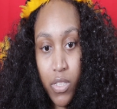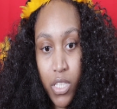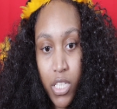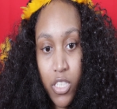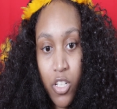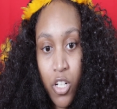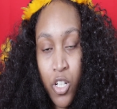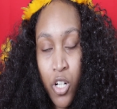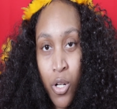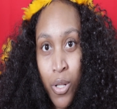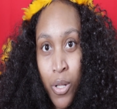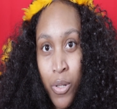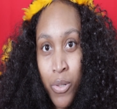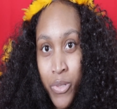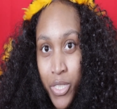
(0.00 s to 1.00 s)
These are your
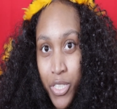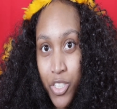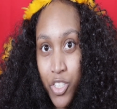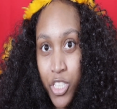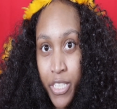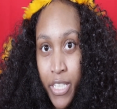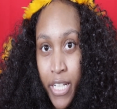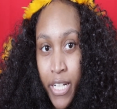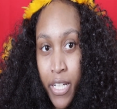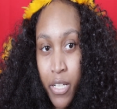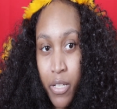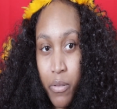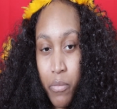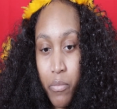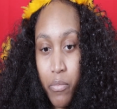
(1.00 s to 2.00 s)
closest
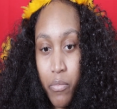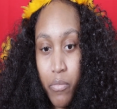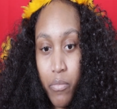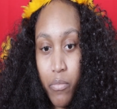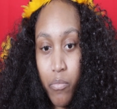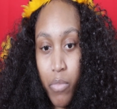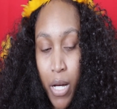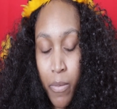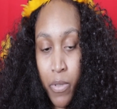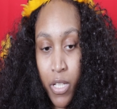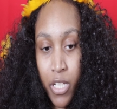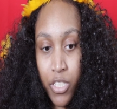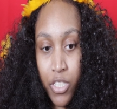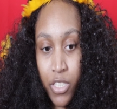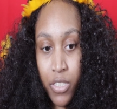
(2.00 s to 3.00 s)
genetic
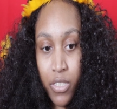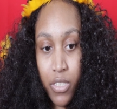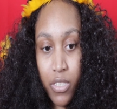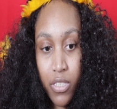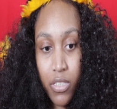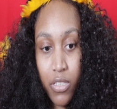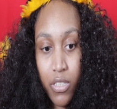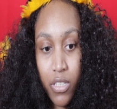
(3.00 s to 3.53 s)
populations,